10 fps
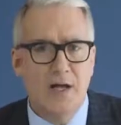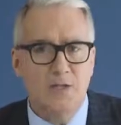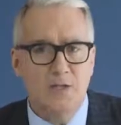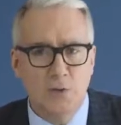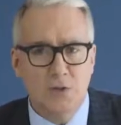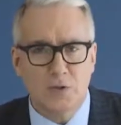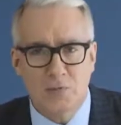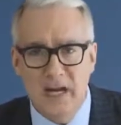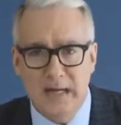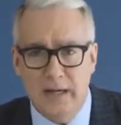on social
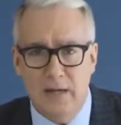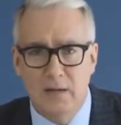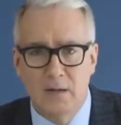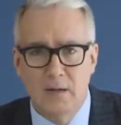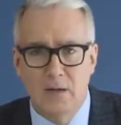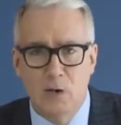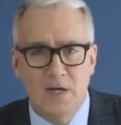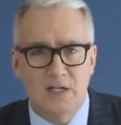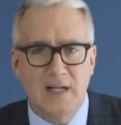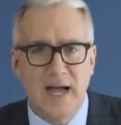media, who
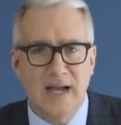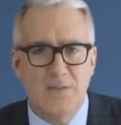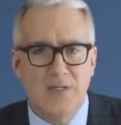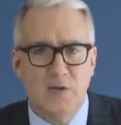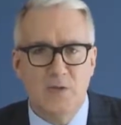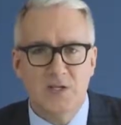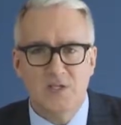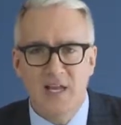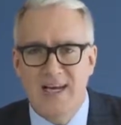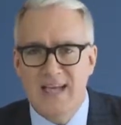has allied himself with a
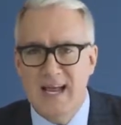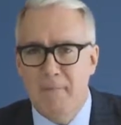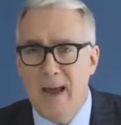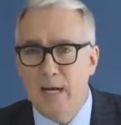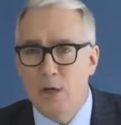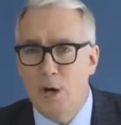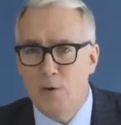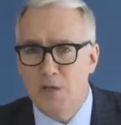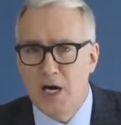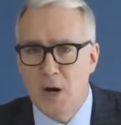state campaign
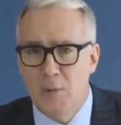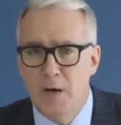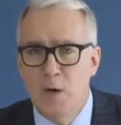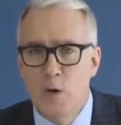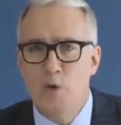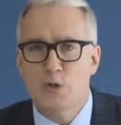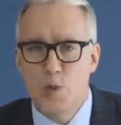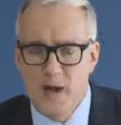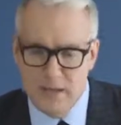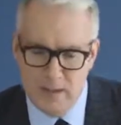co-chairman who
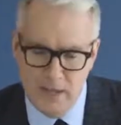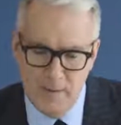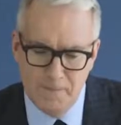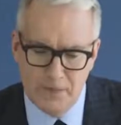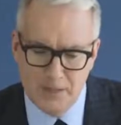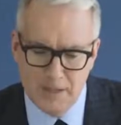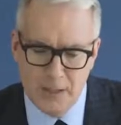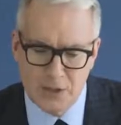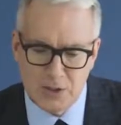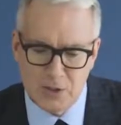tweeted,
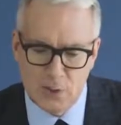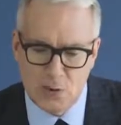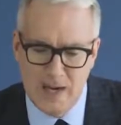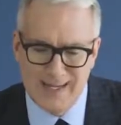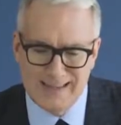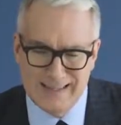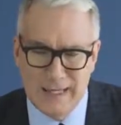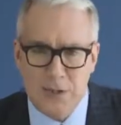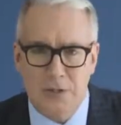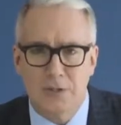"Lynch Loretta
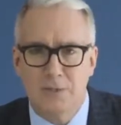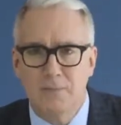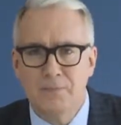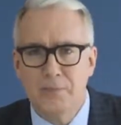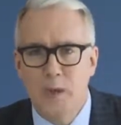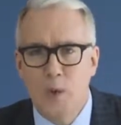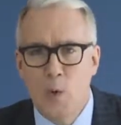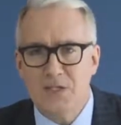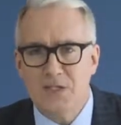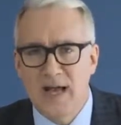Lynch,"
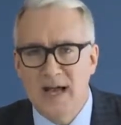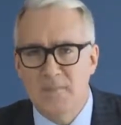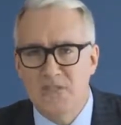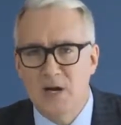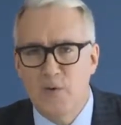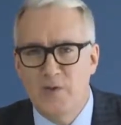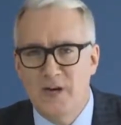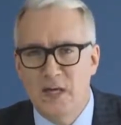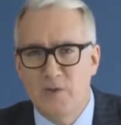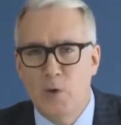who has allied himself with
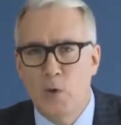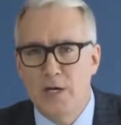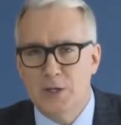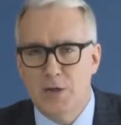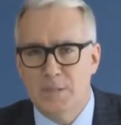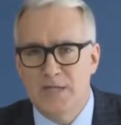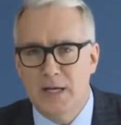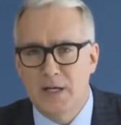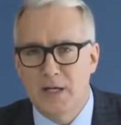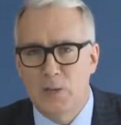an Illinois Trump
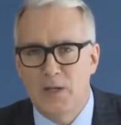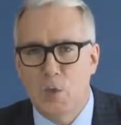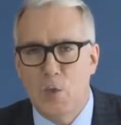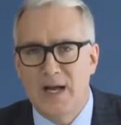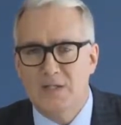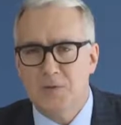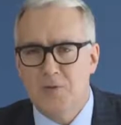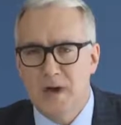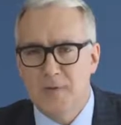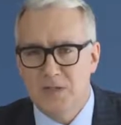delegate who is a white
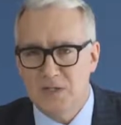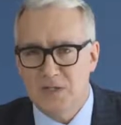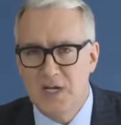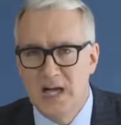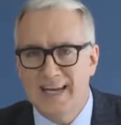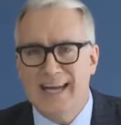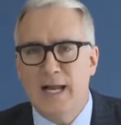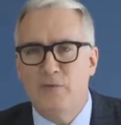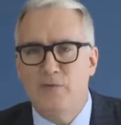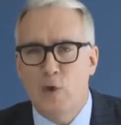supremacist, a
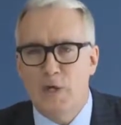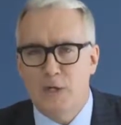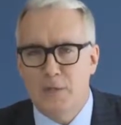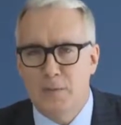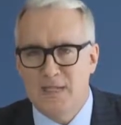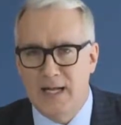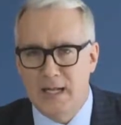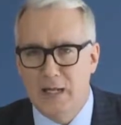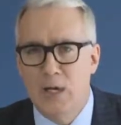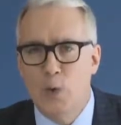California Trump
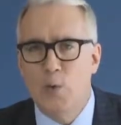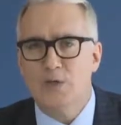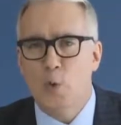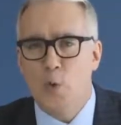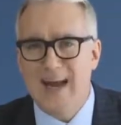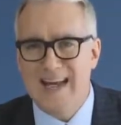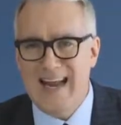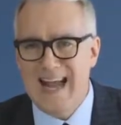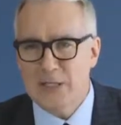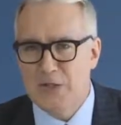delegate who is a white
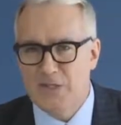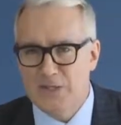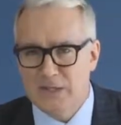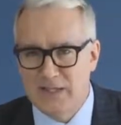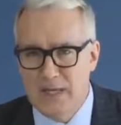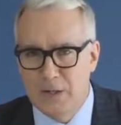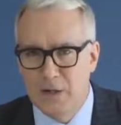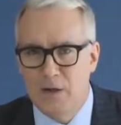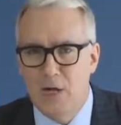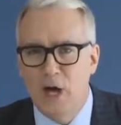nationalist
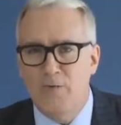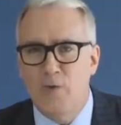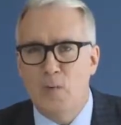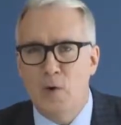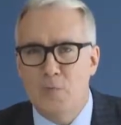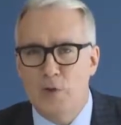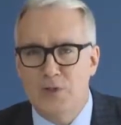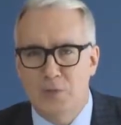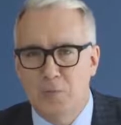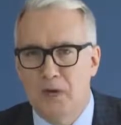leader, a former
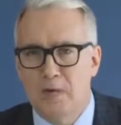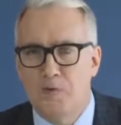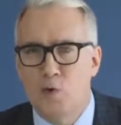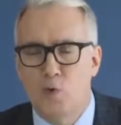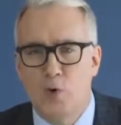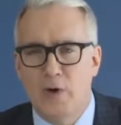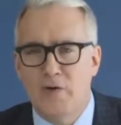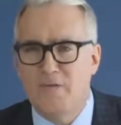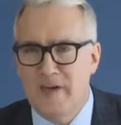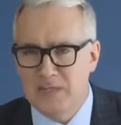personal butler who wrote
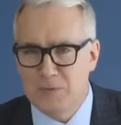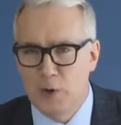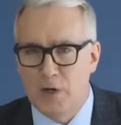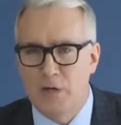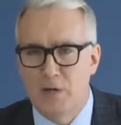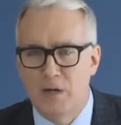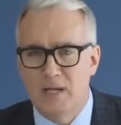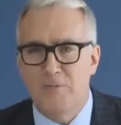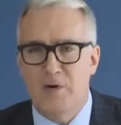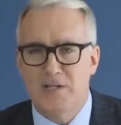on Facebook
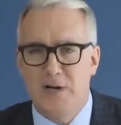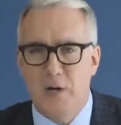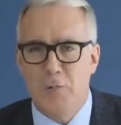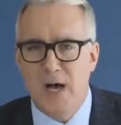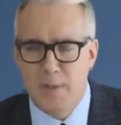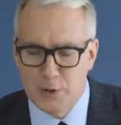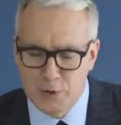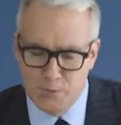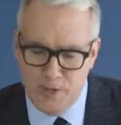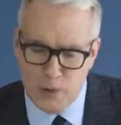that President Obama
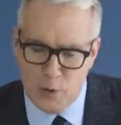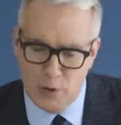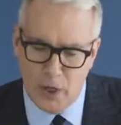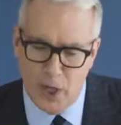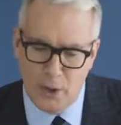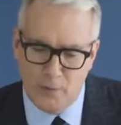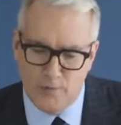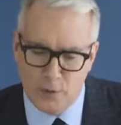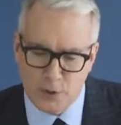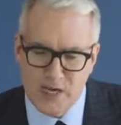should be, quote, hung
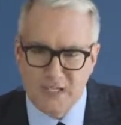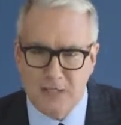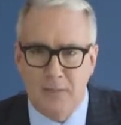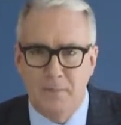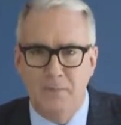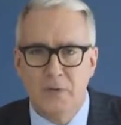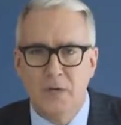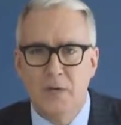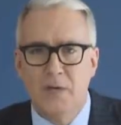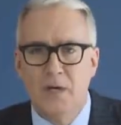for treason.
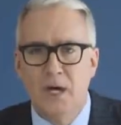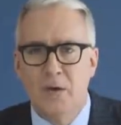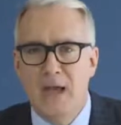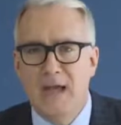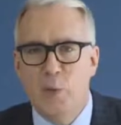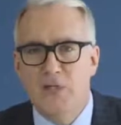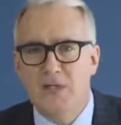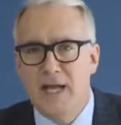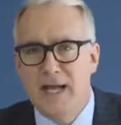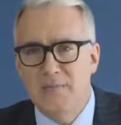A man who has
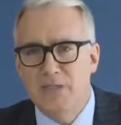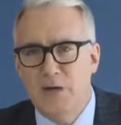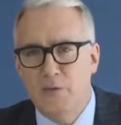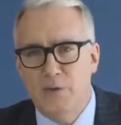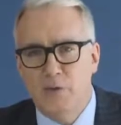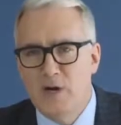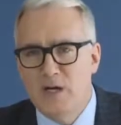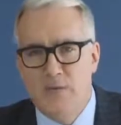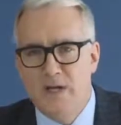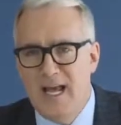allied himself with 3
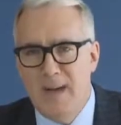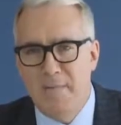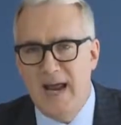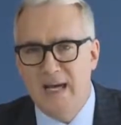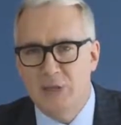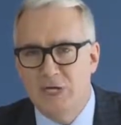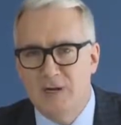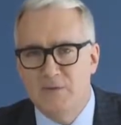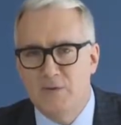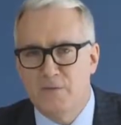different campaign
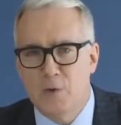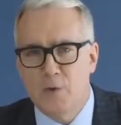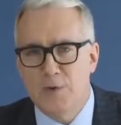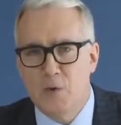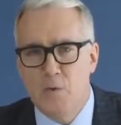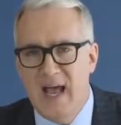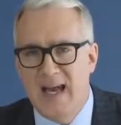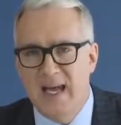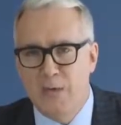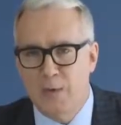chiefs, the first who
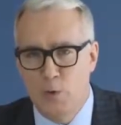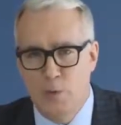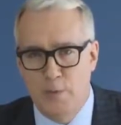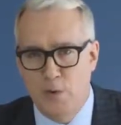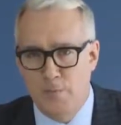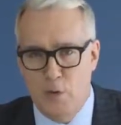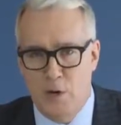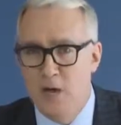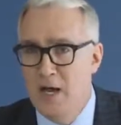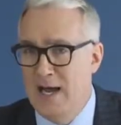manhandled a woman
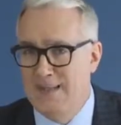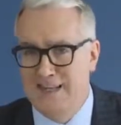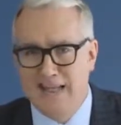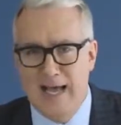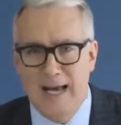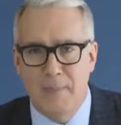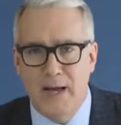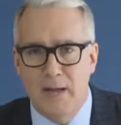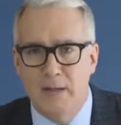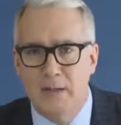reporter and then lied
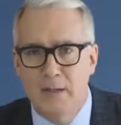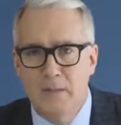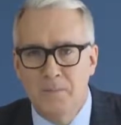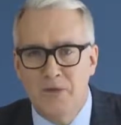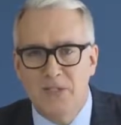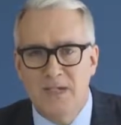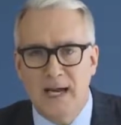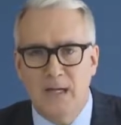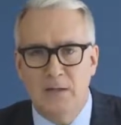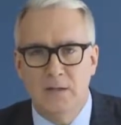about it, the
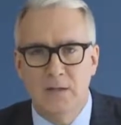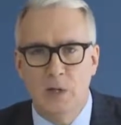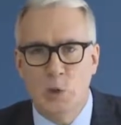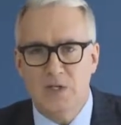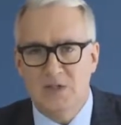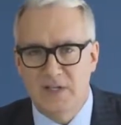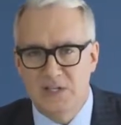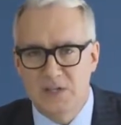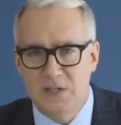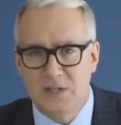second who was
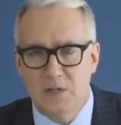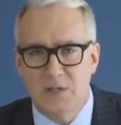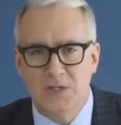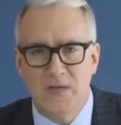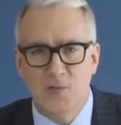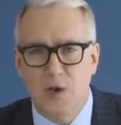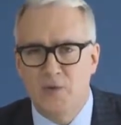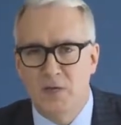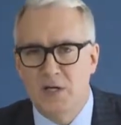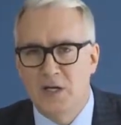listed to receive
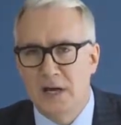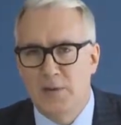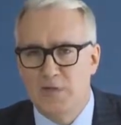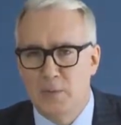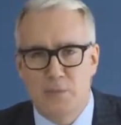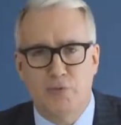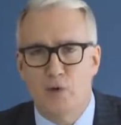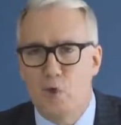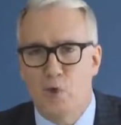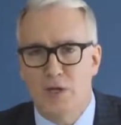$12 million from a
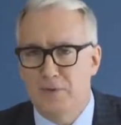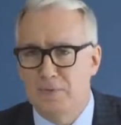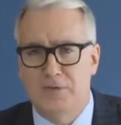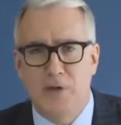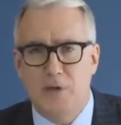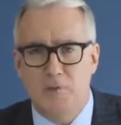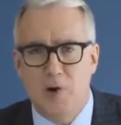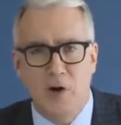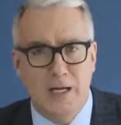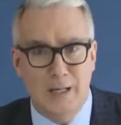pro-Russia political
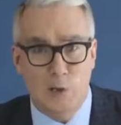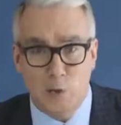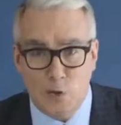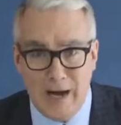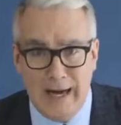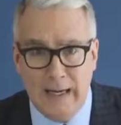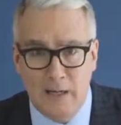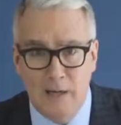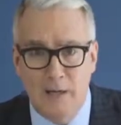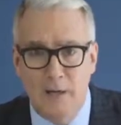party in
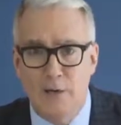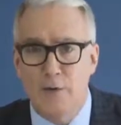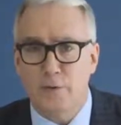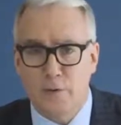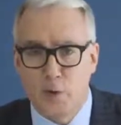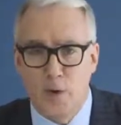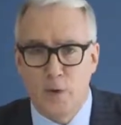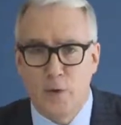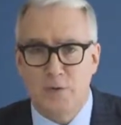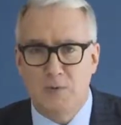Ukraine, the
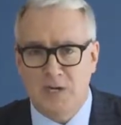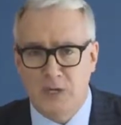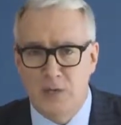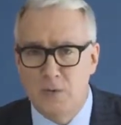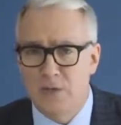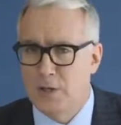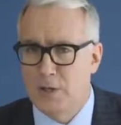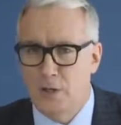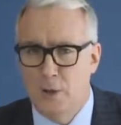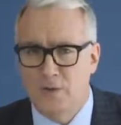third who has been accused
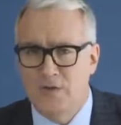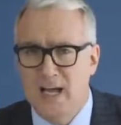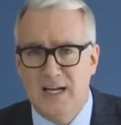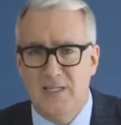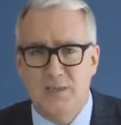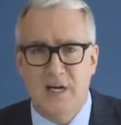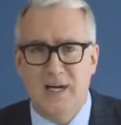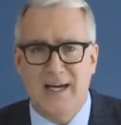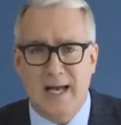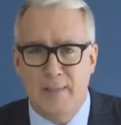under oath of
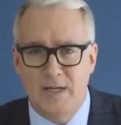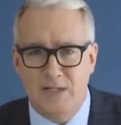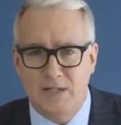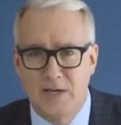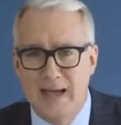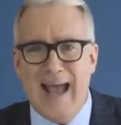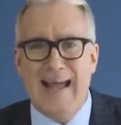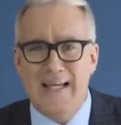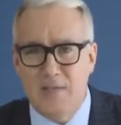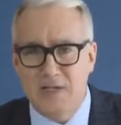anti-Semitic comments
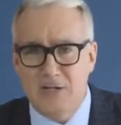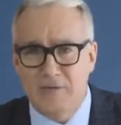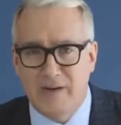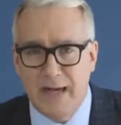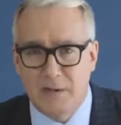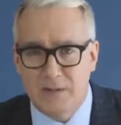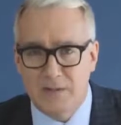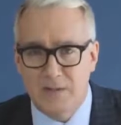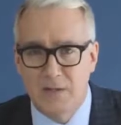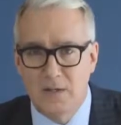and domestic
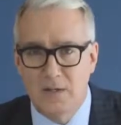violence.